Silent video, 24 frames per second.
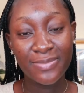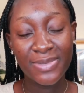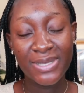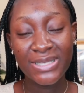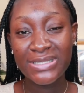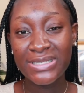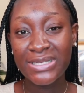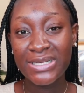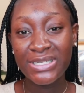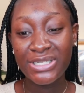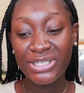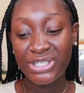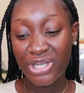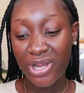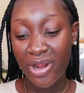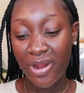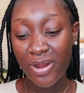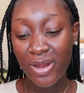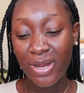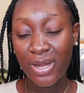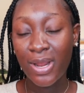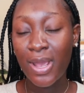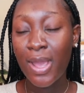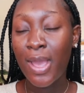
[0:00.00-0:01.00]
basically
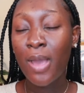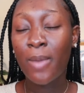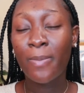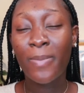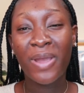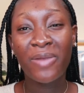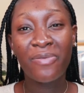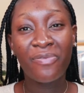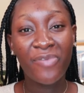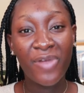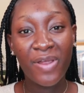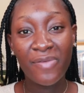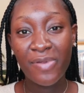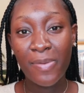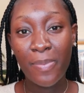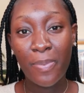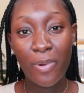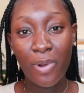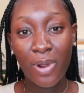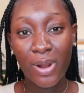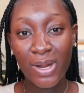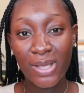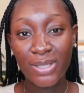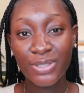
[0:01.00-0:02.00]
sharing my favorite
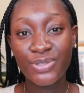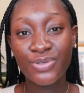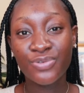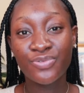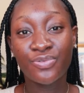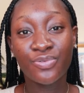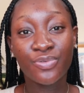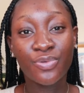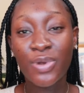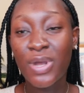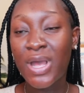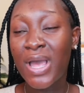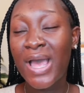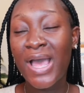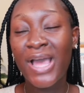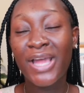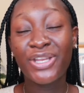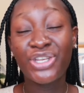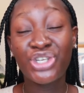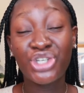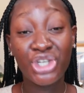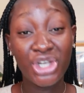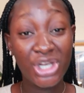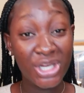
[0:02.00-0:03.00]
product to
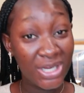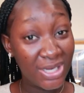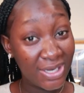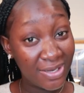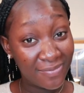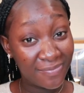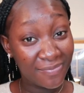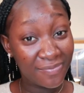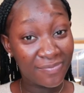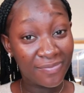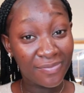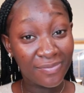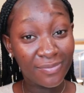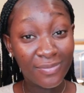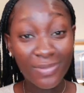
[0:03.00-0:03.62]
achieve